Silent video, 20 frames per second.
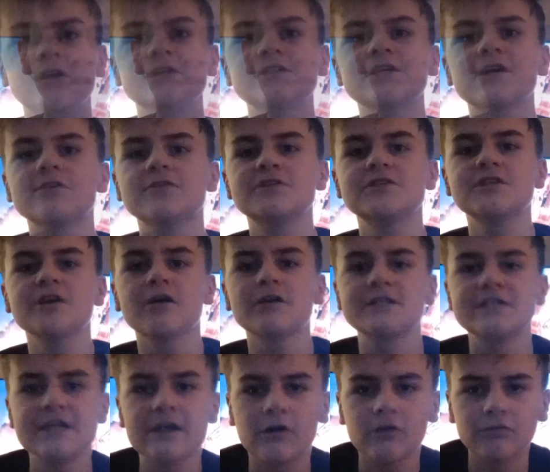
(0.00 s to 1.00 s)
So
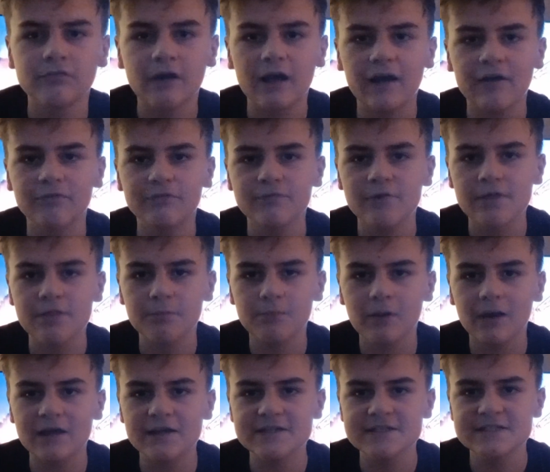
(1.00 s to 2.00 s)
starting off at 5th
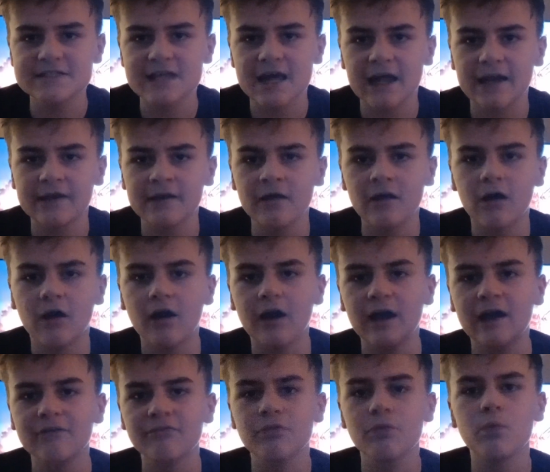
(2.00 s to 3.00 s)
place then, I
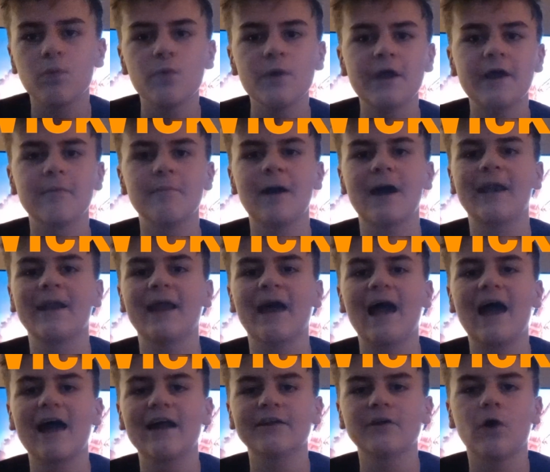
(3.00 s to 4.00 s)
have the Wicker Man
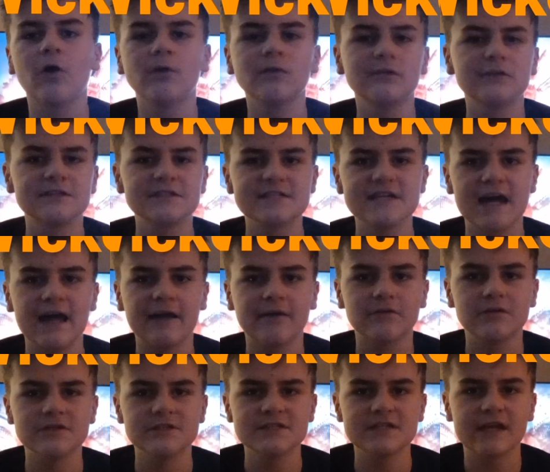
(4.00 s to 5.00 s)
at Alton
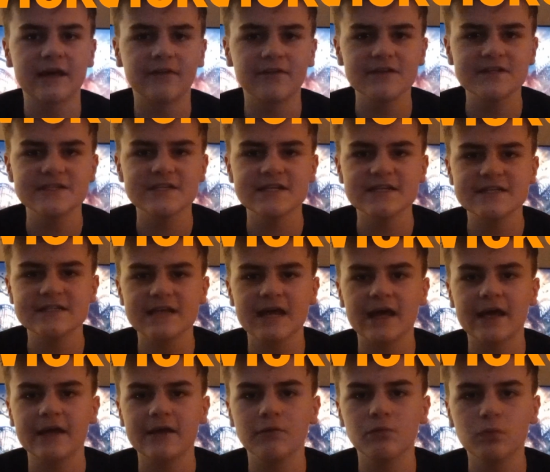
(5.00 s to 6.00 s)
Towers. Now this is
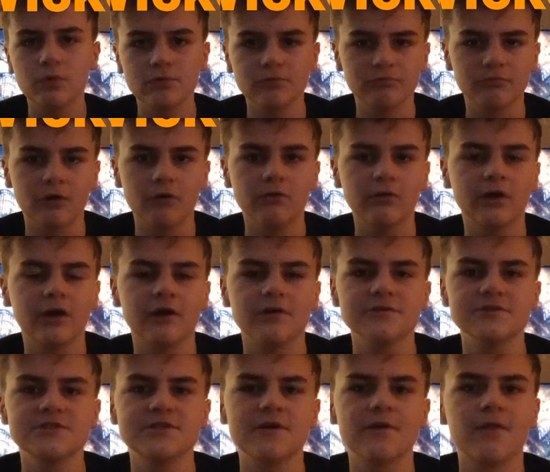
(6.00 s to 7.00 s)
a wooden roller
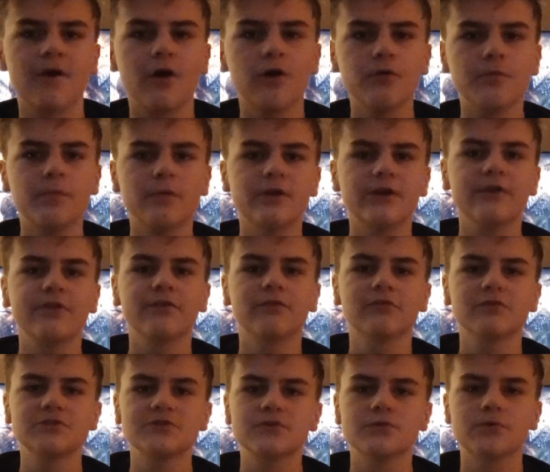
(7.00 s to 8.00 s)
coaster that opened in the
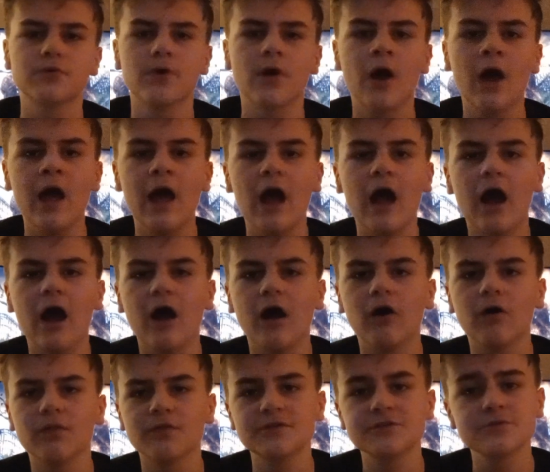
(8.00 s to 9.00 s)
resort
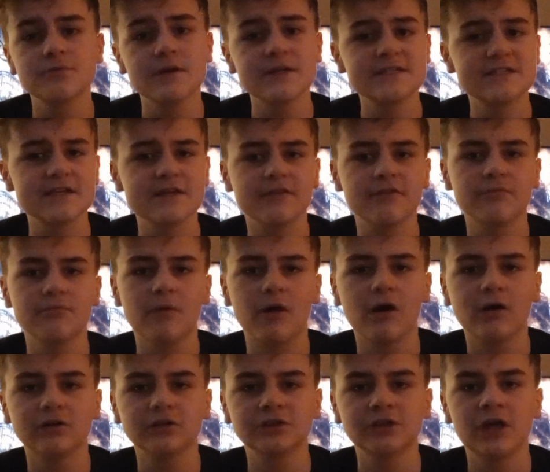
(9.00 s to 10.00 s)
on the 20th of
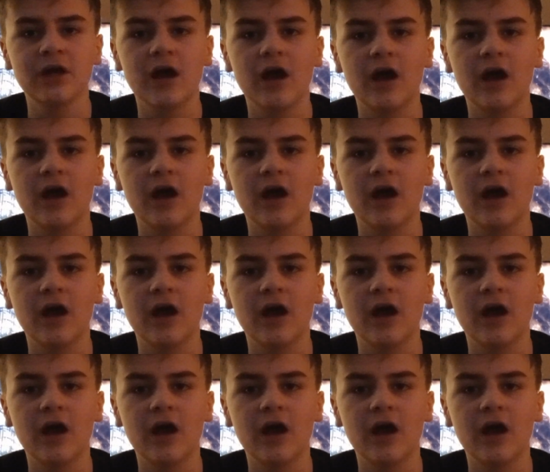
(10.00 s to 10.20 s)
March